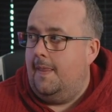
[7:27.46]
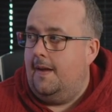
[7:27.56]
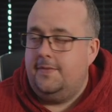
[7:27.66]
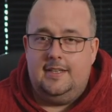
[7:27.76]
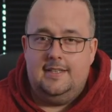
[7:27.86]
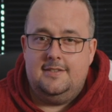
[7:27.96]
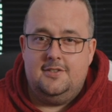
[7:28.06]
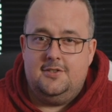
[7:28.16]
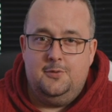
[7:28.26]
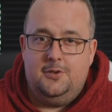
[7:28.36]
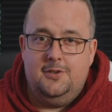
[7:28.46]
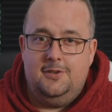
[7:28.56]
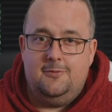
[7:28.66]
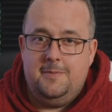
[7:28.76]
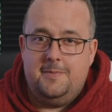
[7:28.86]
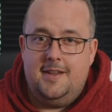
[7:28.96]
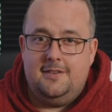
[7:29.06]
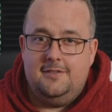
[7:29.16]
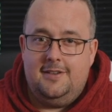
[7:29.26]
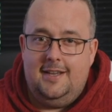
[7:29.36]
think he's just too good at right back.
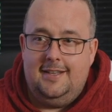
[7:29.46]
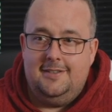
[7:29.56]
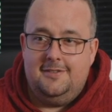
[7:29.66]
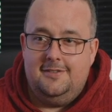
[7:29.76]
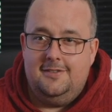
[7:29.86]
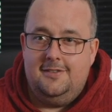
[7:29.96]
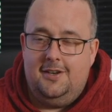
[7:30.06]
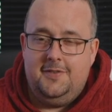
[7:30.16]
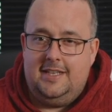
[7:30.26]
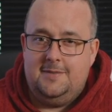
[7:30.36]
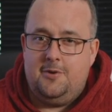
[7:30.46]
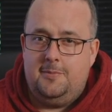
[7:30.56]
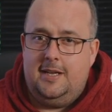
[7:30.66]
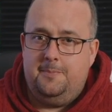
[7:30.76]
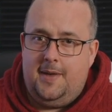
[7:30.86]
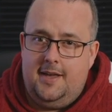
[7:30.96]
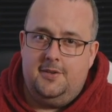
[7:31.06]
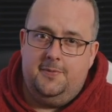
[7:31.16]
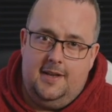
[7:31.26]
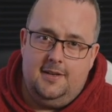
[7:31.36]
And I think he's probably a better
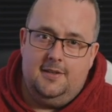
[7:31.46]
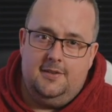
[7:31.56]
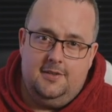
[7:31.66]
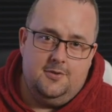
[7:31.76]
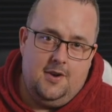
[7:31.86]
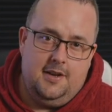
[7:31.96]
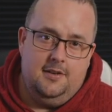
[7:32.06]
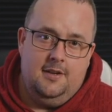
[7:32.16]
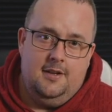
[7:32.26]
defender than Trent.